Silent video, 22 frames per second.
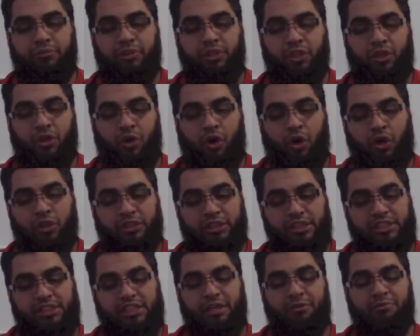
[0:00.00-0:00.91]
all
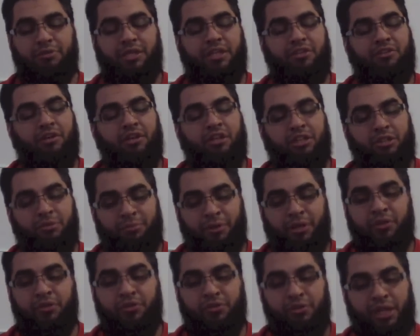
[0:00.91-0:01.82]
these steps I talked
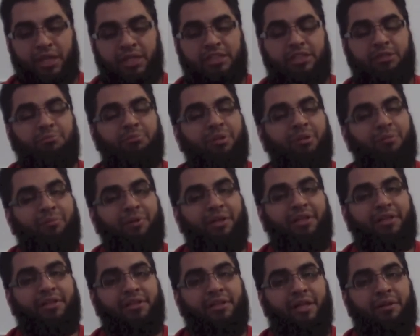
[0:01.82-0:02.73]
about, you guys
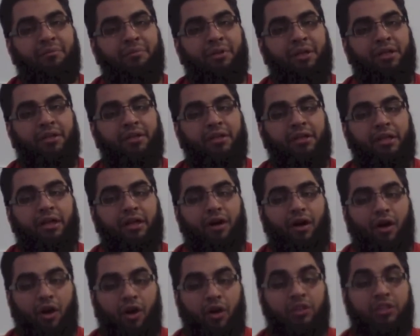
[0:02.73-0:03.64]
implemented them, and
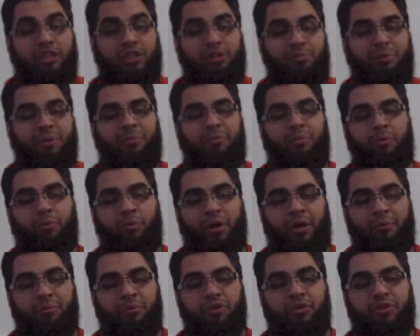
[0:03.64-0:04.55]
all these people were
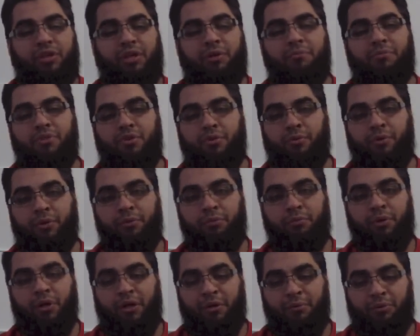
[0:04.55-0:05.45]
able to come through and
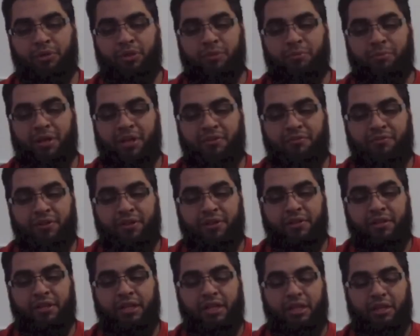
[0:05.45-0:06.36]
were able to benefit.
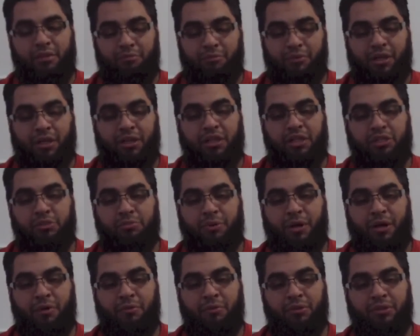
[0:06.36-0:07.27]
May Allah
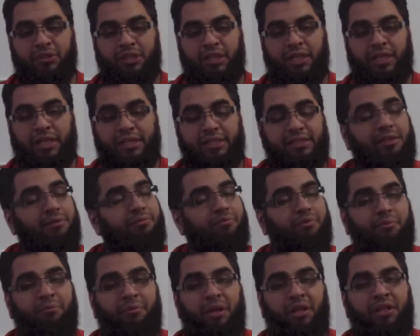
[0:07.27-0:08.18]
subhanahu wa ta'ala accept
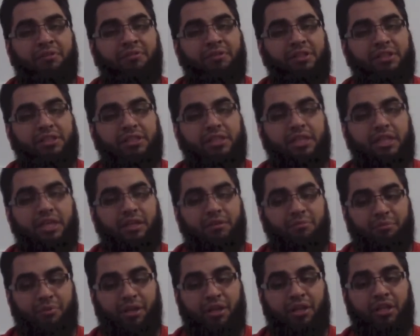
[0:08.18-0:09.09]
from all of us.
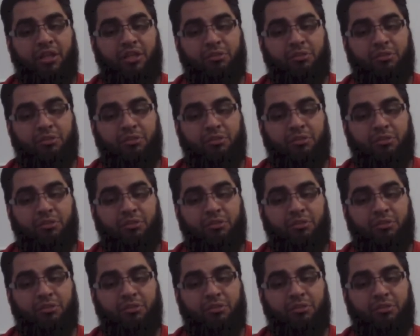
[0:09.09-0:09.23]
May Allah